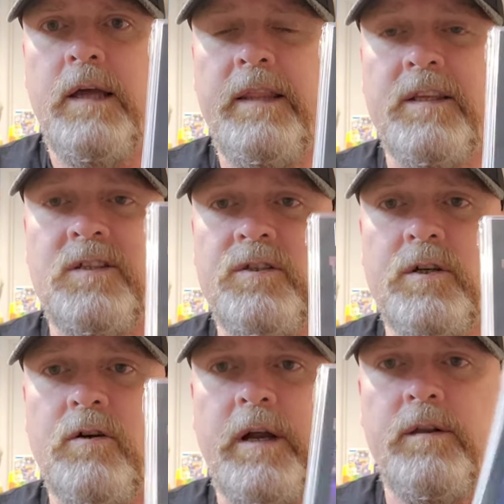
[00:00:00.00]
And this is a
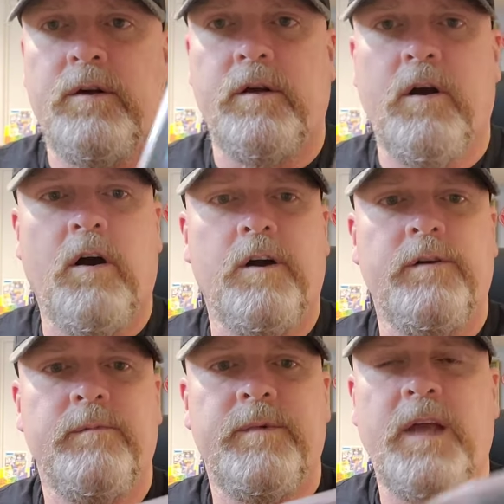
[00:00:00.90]
great looking
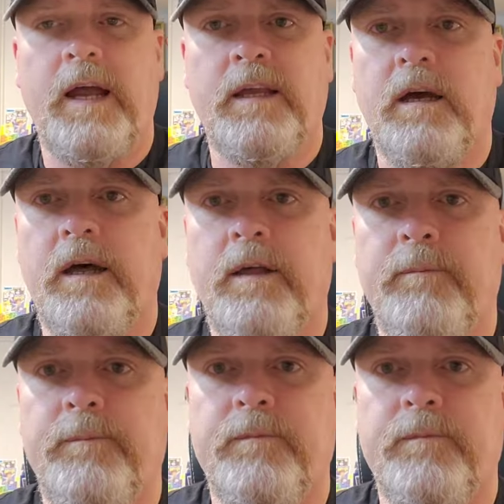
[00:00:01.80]
card, die cut.